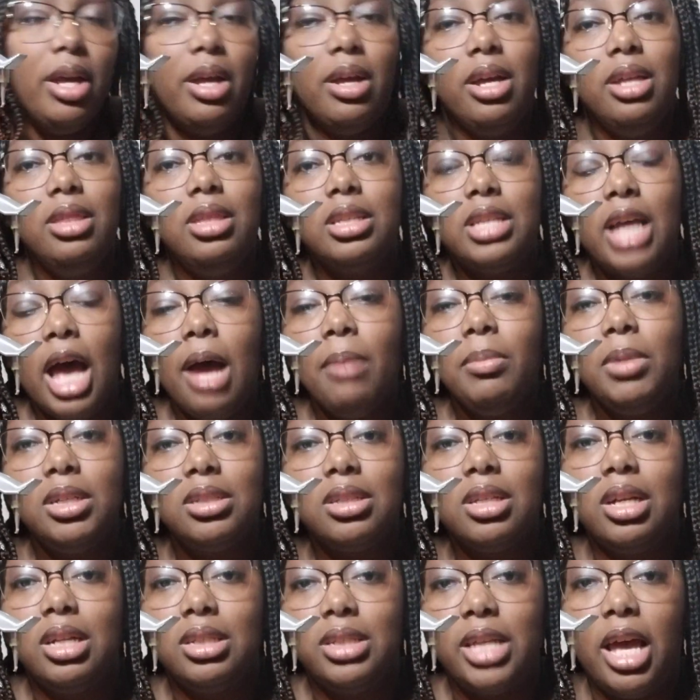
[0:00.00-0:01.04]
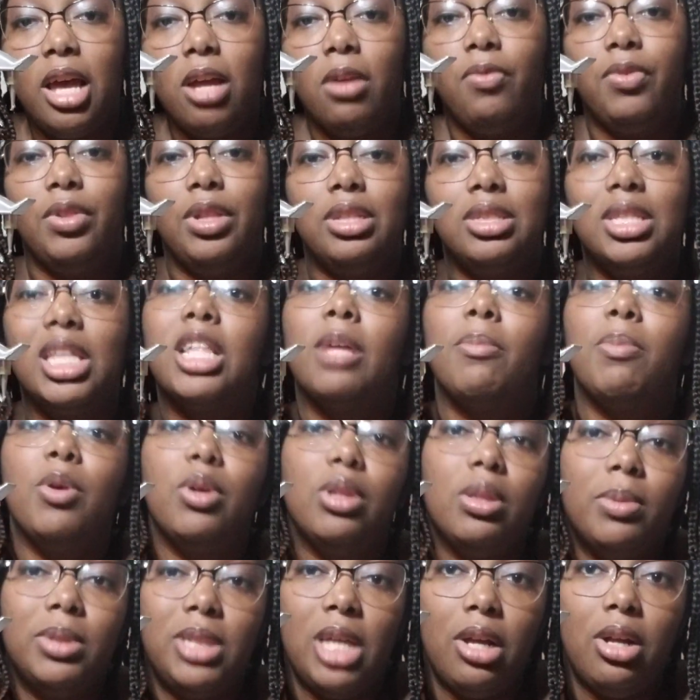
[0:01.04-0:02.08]
in the time that it's going to take for this thing to peel
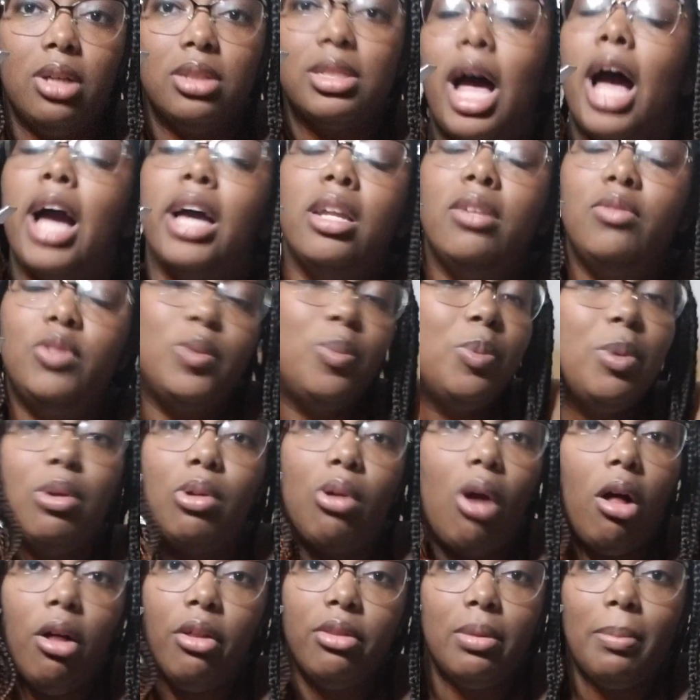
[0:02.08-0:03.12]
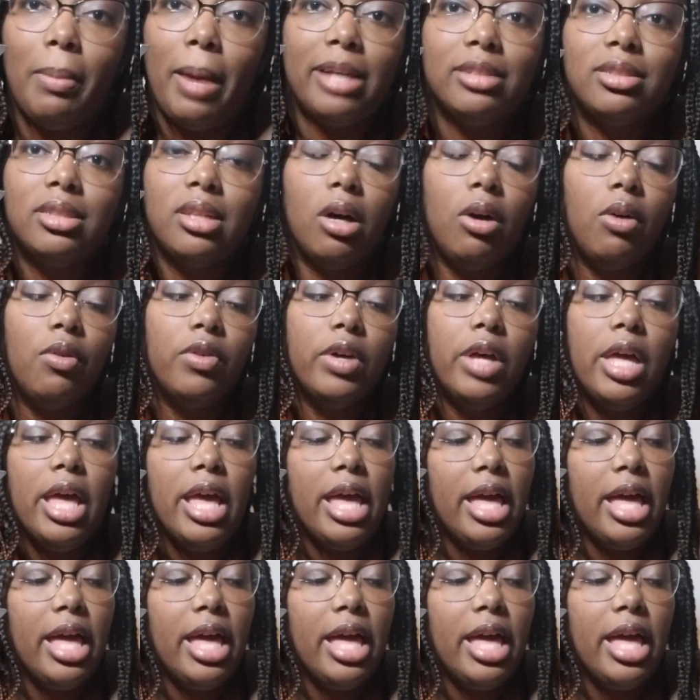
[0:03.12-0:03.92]
the potatoes, I could have just peeled all of them myself.